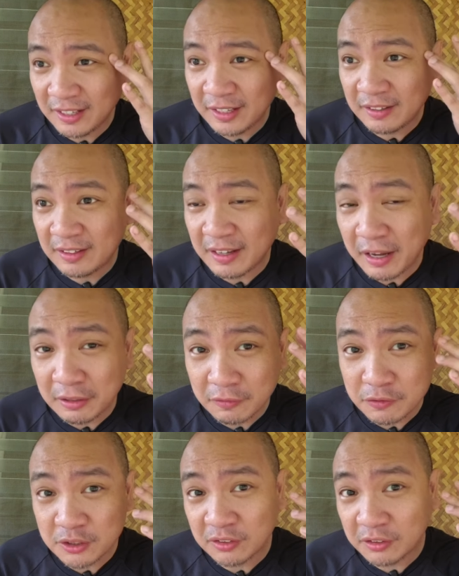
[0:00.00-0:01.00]
It kind
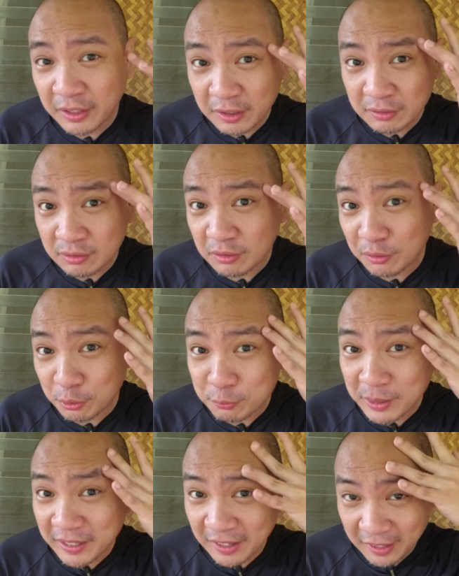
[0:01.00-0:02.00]
of just grazed
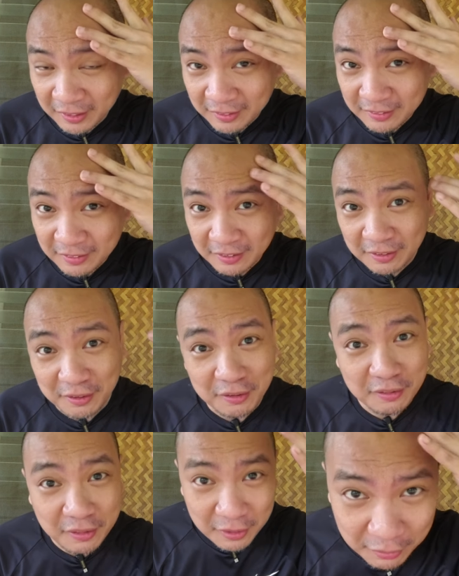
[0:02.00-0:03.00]
through my head.
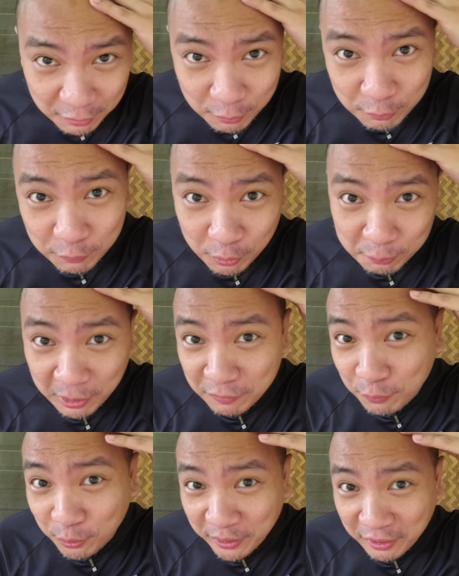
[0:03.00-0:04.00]
Thank you for my
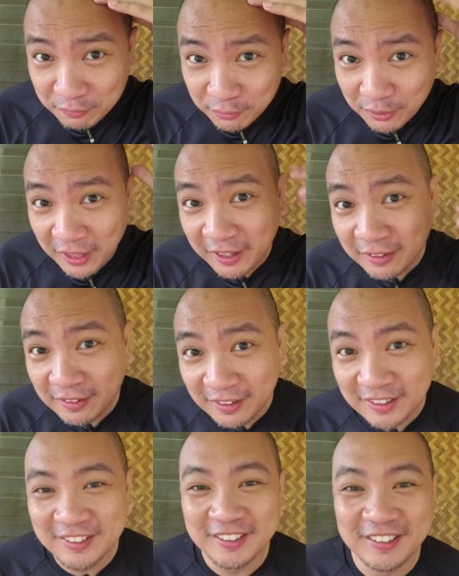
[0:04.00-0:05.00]
forehead for that.
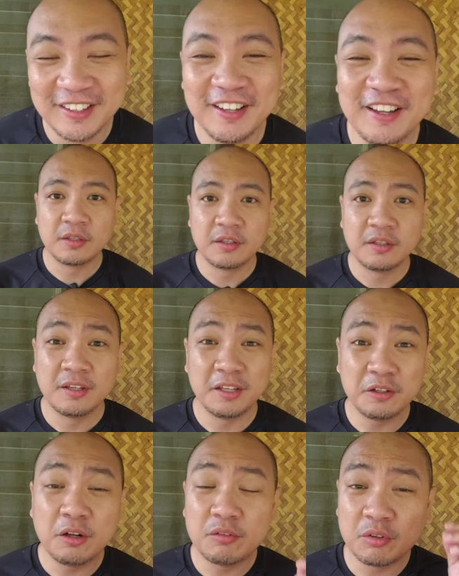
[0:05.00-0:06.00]

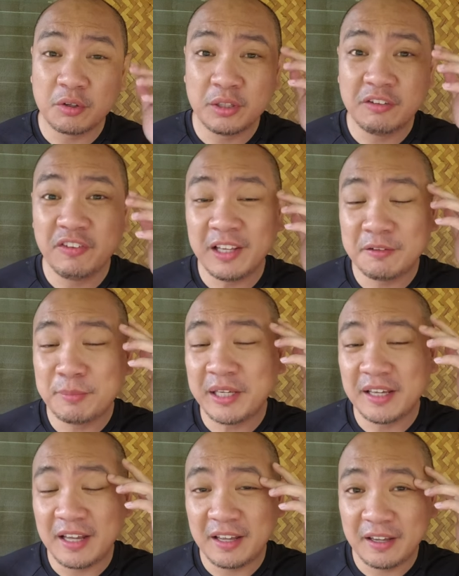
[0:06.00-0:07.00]
It also could have hit
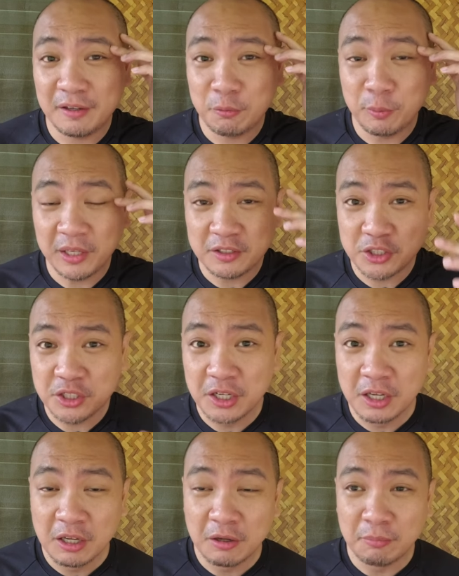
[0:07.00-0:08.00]
my eye, which
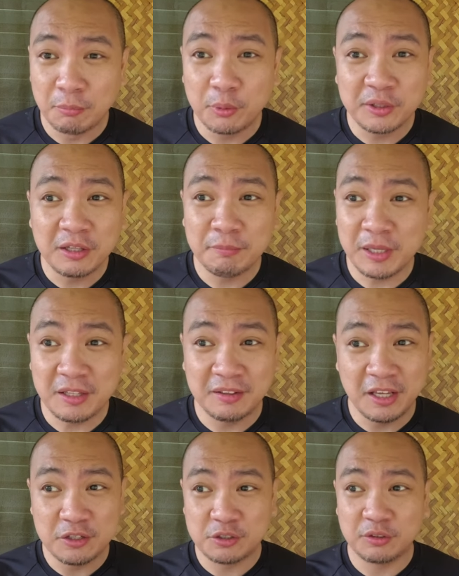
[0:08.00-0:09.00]
more than
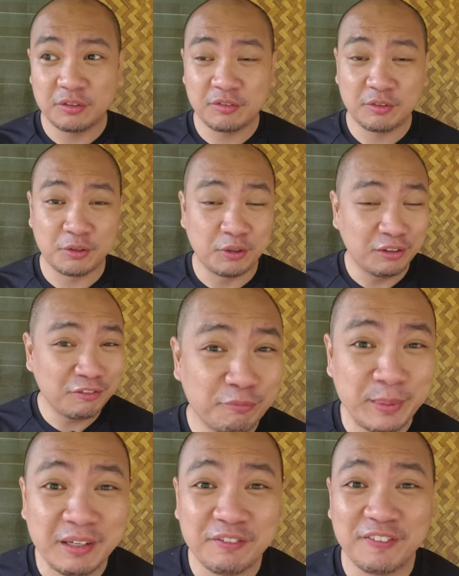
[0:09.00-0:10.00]
being dangerous, could
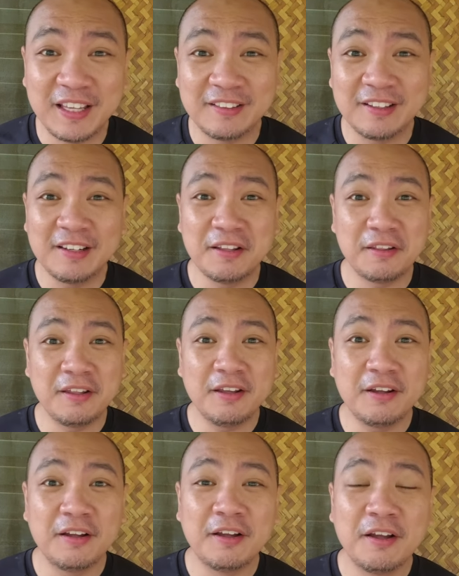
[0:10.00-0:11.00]
have been fatal, I
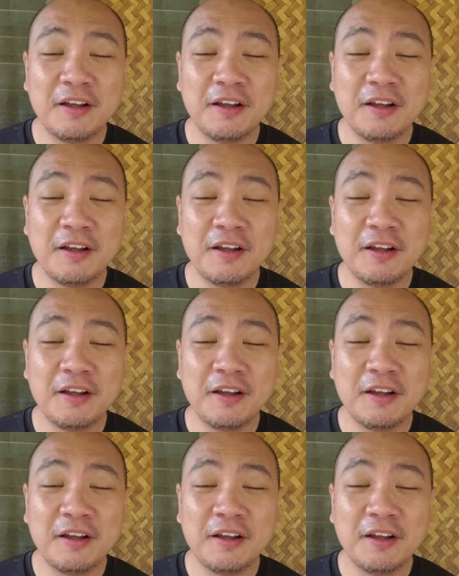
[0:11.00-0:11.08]
think.